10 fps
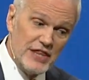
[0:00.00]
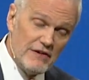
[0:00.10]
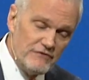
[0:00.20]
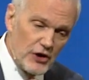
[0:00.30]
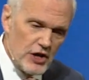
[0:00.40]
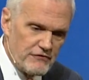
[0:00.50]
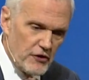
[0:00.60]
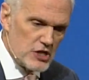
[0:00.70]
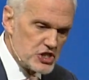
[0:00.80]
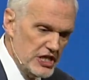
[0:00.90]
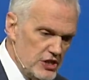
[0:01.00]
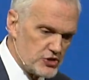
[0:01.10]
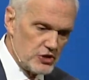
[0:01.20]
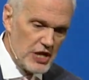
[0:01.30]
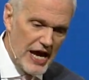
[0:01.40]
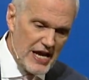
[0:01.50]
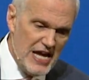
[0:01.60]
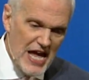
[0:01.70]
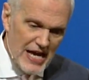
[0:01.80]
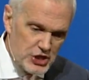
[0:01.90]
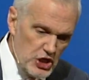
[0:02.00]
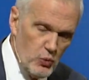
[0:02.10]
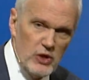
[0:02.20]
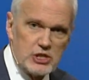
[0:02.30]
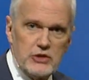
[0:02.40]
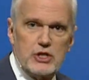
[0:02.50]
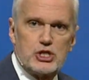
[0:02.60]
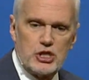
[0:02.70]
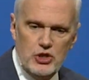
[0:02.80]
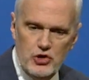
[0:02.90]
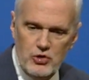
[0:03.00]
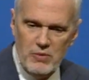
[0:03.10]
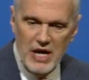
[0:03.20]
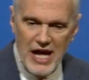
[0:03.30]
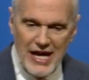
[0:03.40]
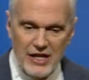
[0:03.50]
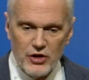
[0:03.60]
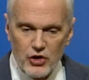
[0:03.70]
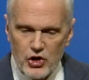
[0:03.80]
in that very first Easter day, and she went to the tomb, and in her